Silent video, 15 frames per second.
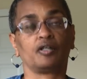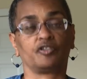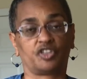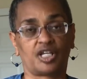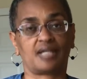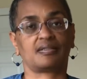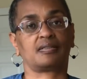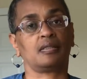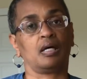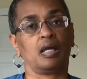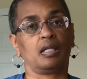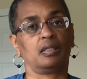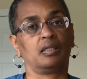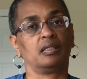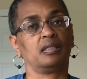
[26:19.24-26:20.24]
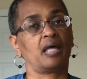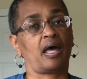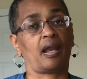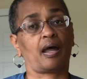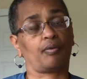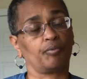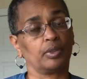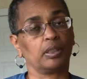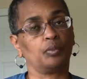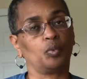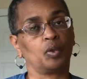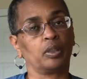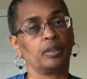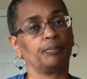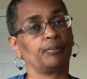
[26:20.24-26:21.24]
chestnut, that I really
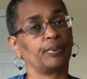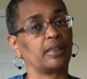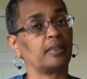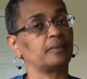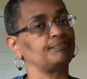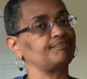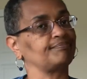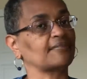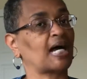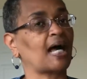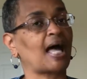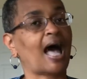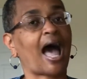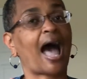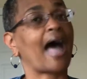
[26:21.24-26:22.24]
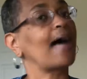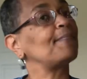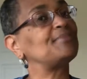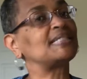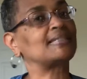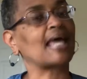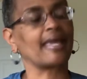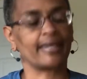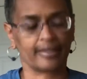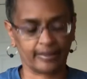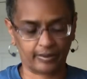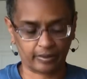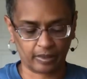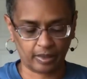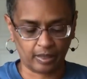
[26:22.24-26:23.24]
wanted, but I
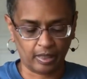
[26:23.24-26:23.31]
abstained,